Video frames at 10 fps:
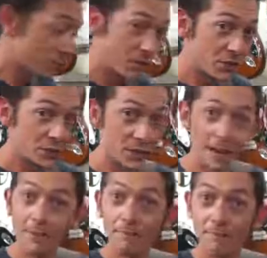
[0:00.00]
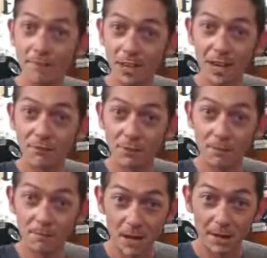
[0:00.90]
of which I got
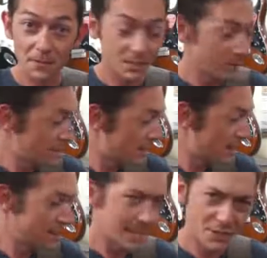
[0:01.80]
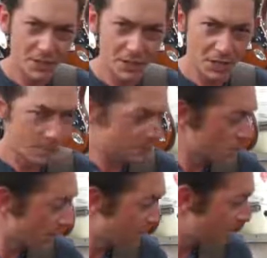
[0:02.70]
from Pops last year, the year before.